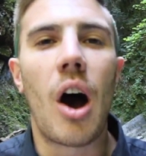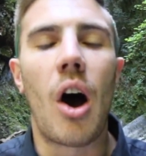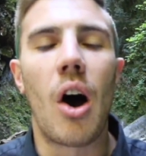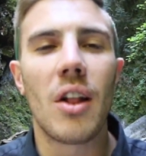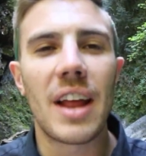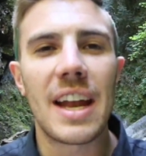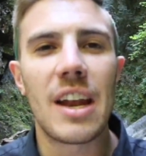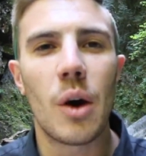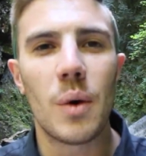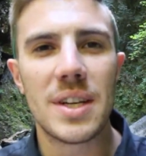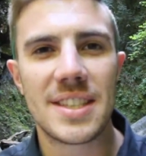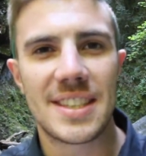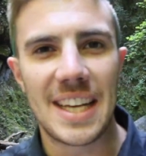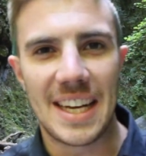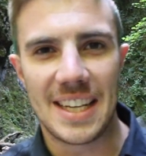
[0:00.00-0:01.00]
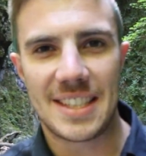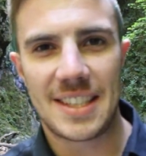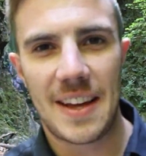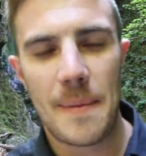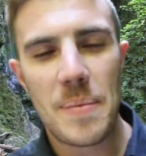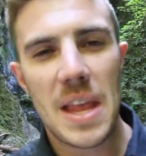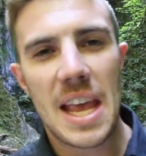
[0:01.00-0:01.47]
All I know is
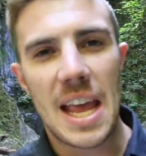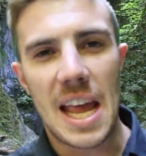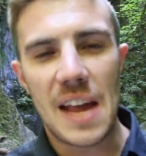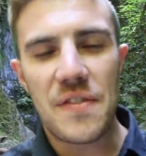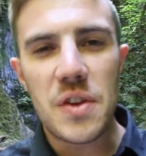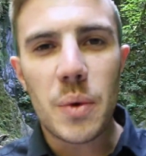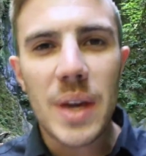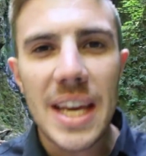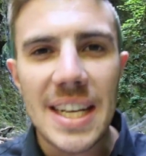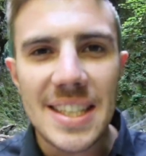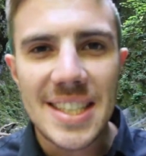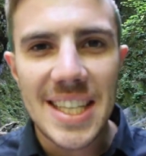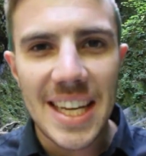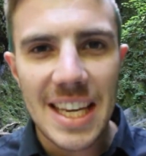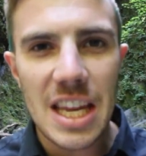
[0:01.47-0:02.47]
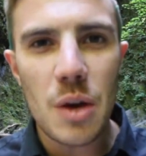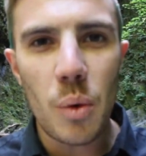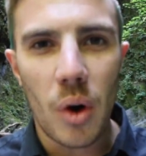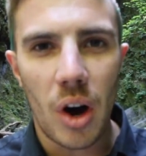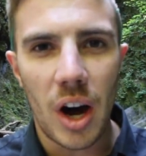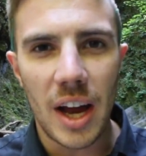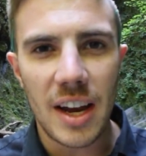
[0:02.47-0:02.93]
this if you
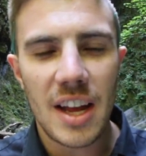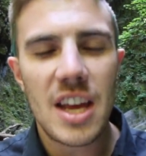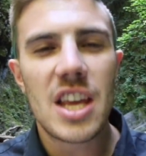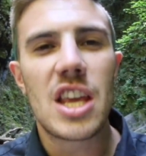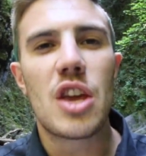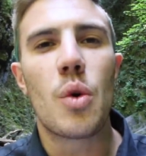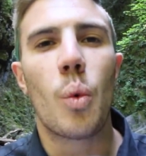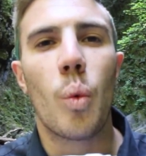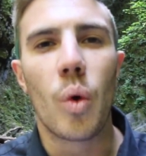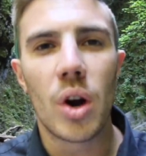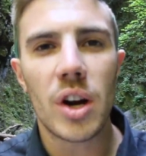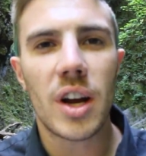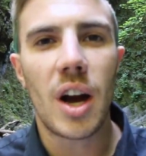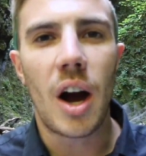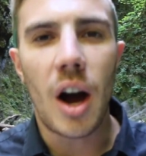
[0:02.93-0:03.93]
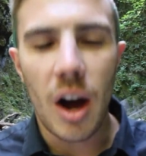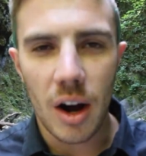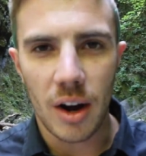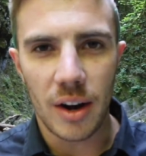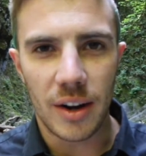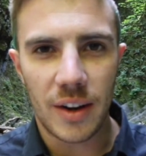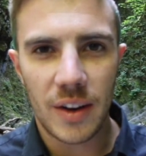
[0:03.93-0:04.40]
continue on, you work
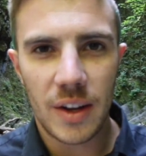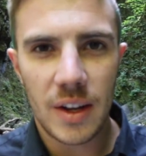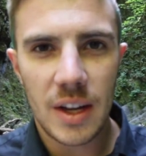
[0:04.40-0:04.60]
hard,